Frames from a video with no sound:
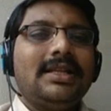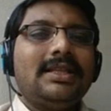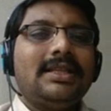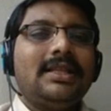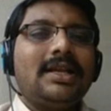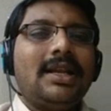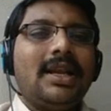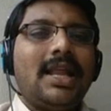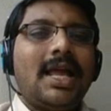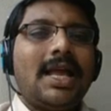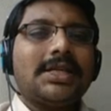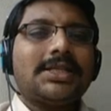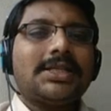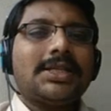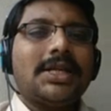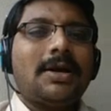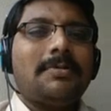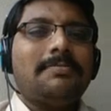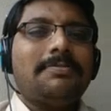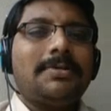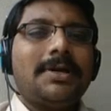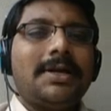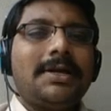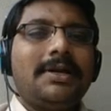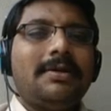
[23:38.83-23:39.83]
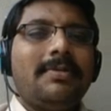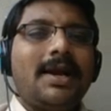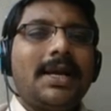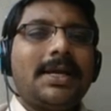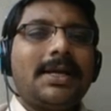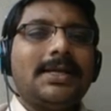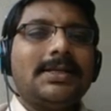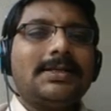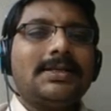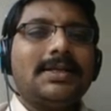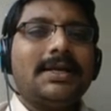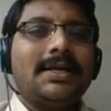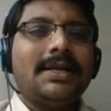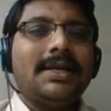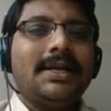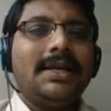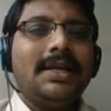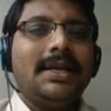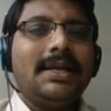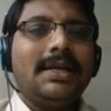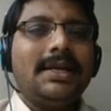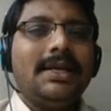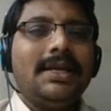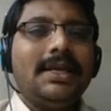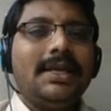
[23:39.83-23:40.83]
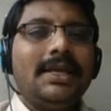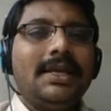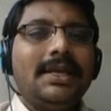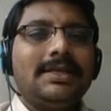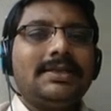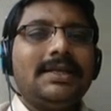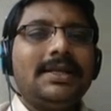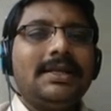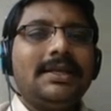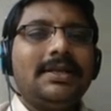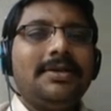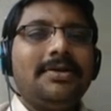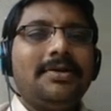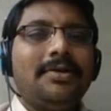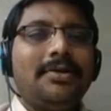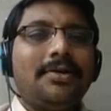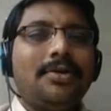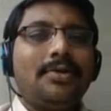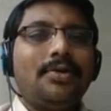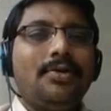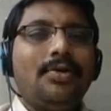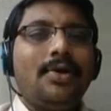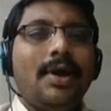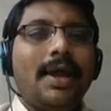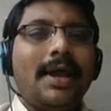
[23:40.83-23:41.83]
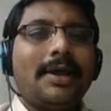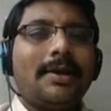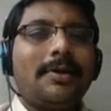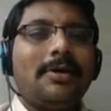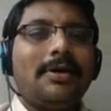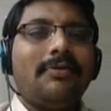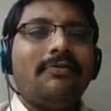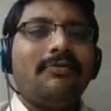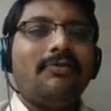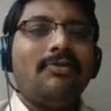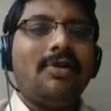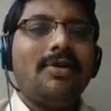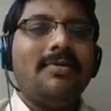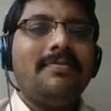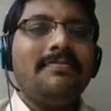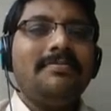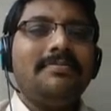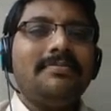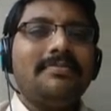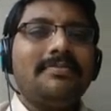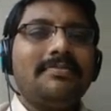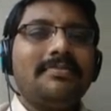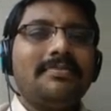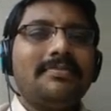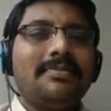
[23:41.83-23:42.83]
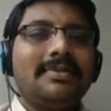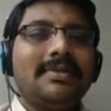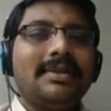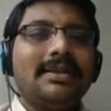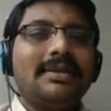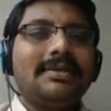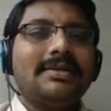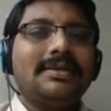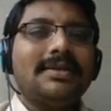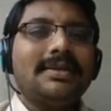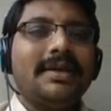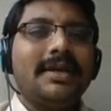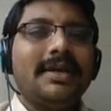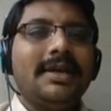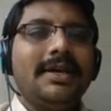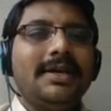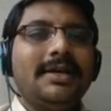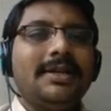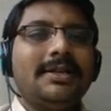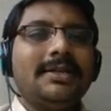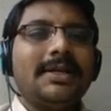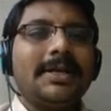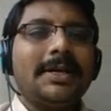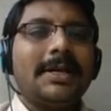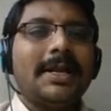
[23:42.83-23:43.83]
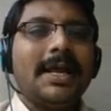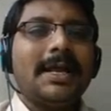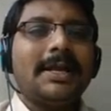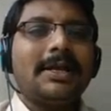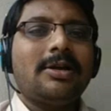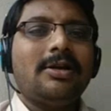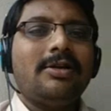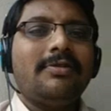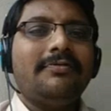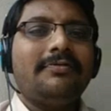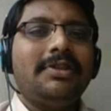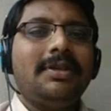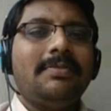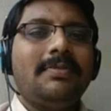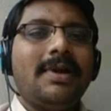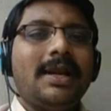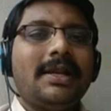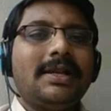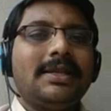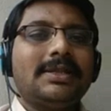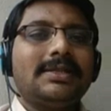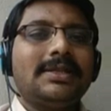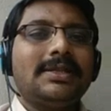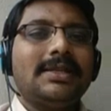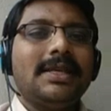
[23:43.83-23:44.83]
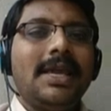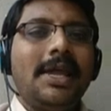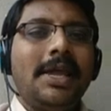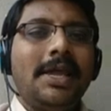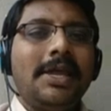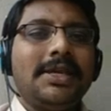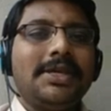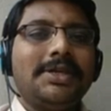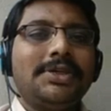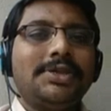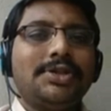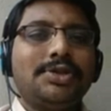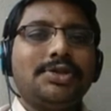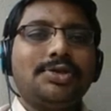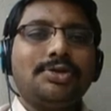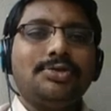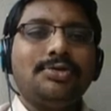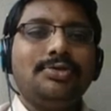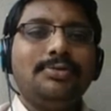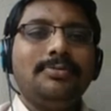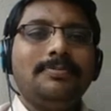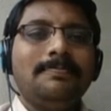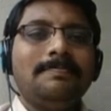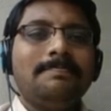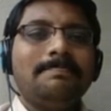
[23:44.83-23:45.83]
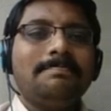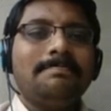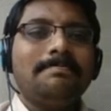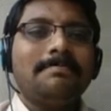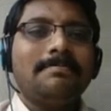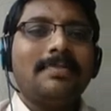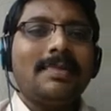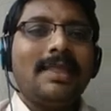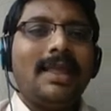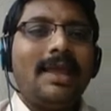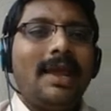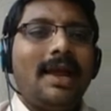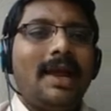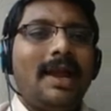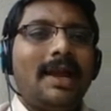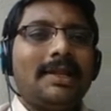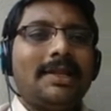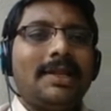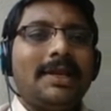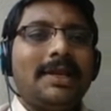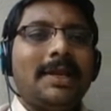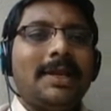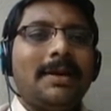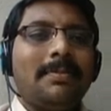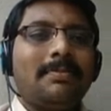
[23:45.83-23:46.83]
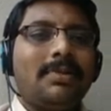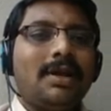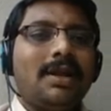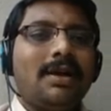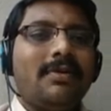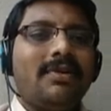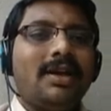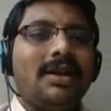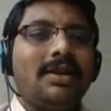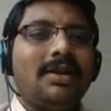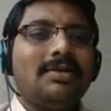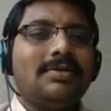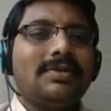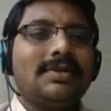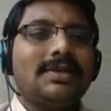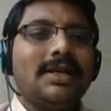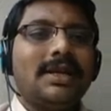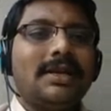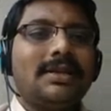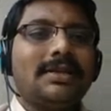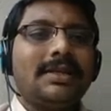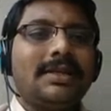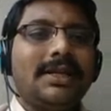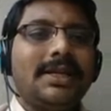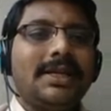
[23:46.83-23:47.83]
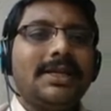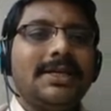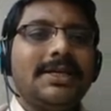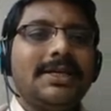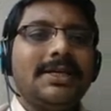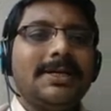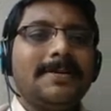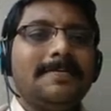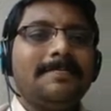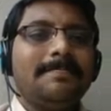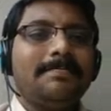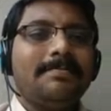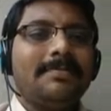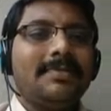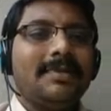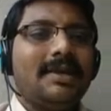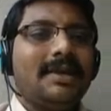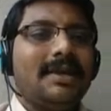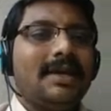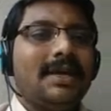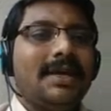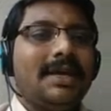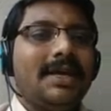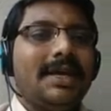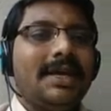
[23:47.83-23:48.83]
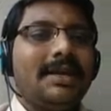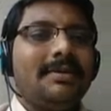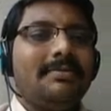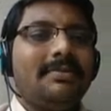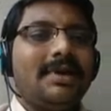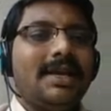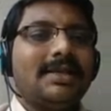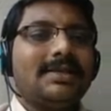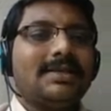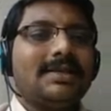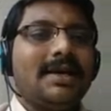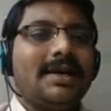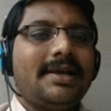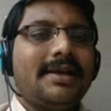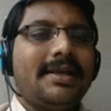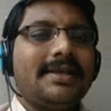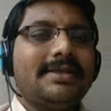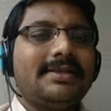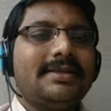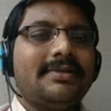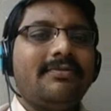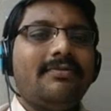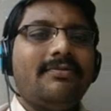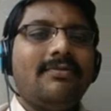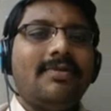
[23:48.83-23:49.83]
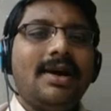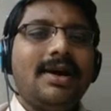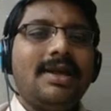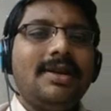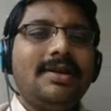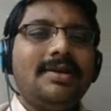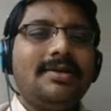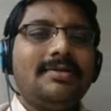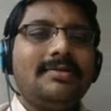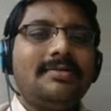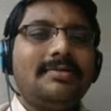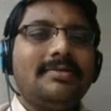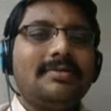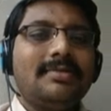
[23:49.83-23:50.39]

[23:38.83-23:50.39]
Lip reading: The last obtained matrix clearly is in row echelon form. So here the rank of the matrix A is 2 and the number of unknowns are 3 here. N minus R is 1.